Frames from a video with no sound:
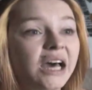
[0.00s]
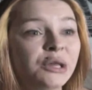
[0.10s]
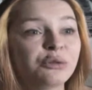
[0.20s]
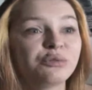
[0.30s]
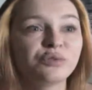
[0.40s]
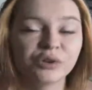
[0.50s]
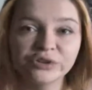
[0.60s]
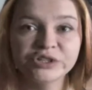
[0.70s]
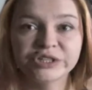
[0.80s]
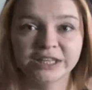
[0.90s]
The
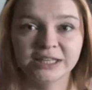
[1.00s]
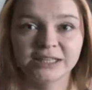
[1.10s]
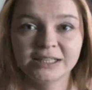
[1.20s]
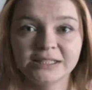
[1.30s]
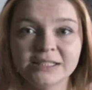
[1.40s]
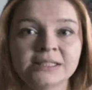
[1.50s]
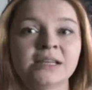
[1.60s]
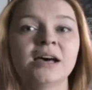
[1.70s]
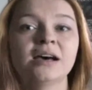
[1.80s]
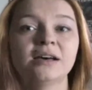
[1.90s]
first thing is
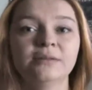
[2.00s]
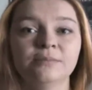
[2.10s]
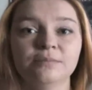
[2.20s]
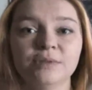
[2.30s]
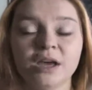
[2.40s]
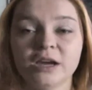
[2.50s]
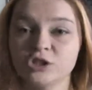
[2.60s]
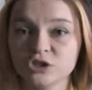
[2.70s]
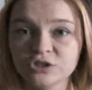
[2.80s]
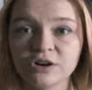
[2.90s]
I
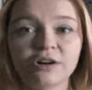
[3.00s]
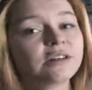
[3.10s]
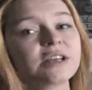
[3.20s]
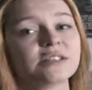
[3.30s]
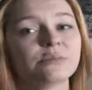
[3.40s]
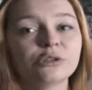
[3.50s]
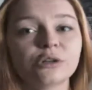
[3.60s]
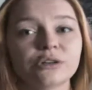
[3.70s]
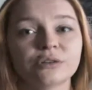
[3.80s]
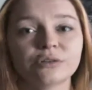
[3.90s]
should start on, because I'm
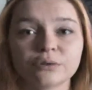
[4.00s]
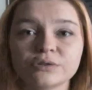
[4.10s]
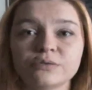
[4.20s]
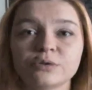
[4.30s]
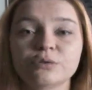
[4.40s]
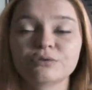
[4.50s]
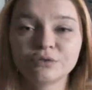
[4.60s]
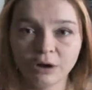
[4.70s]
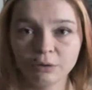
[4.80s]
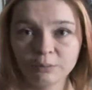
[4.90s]
sure those of you who
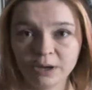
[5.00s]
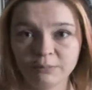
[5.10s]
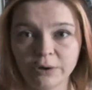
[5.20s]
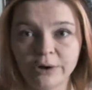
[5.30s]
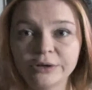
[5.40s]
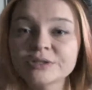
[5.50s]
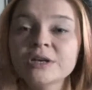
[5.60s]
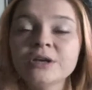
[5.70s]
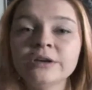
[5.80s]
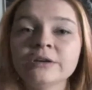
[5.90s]
follow my blogs
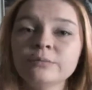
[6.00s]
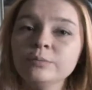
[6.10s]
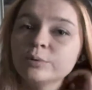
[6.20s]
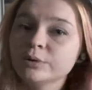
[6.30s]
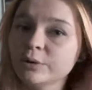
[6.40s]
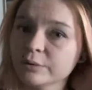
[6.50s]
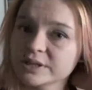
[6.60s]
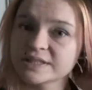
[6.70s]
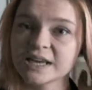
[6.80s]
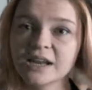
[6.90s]
would
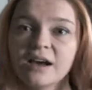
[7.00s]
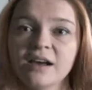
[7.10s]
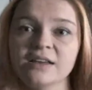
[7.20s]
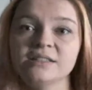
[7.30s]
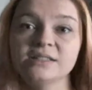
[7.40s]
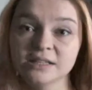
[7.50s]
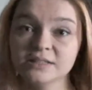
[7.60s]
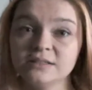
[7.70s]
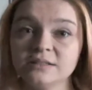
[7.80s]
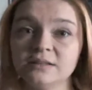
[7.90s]
notice that I
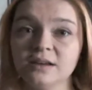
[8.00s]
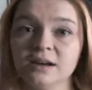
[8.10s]
didn't